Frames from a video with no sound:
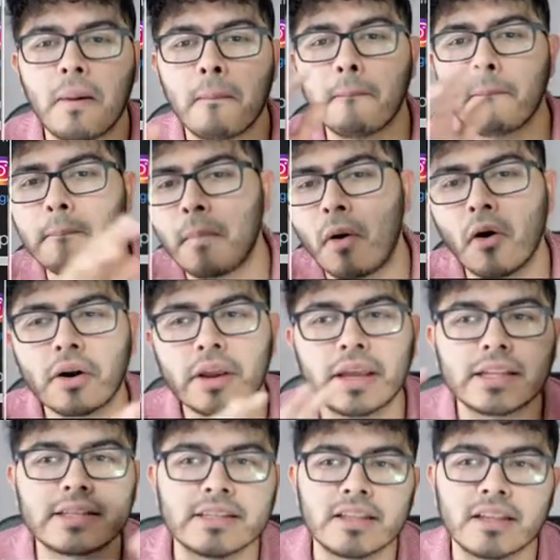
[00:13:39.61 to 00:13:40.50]

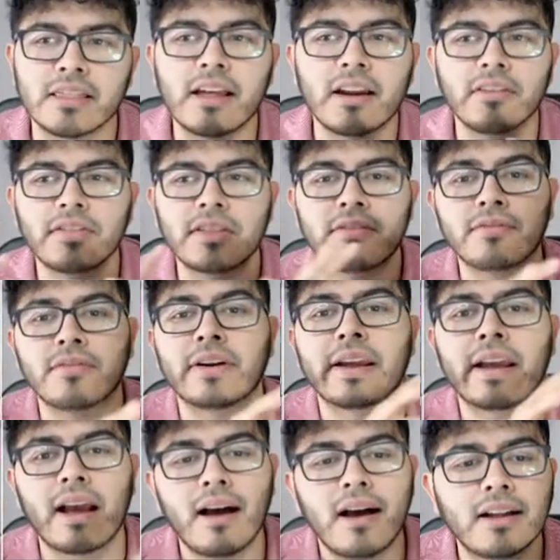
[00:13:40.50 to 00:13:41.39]
markets and a lot of
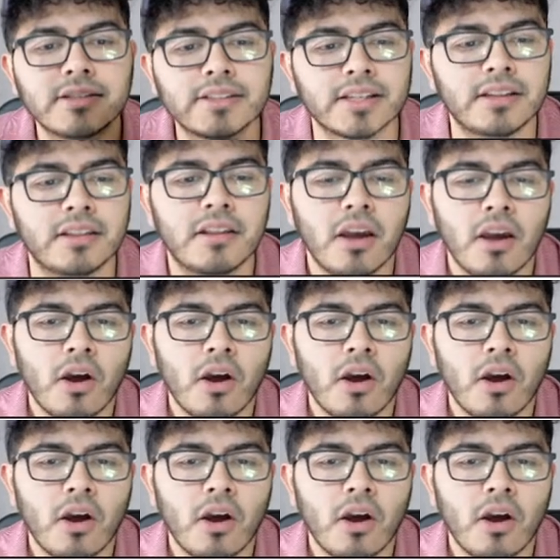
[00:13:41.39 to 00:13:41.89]
different content,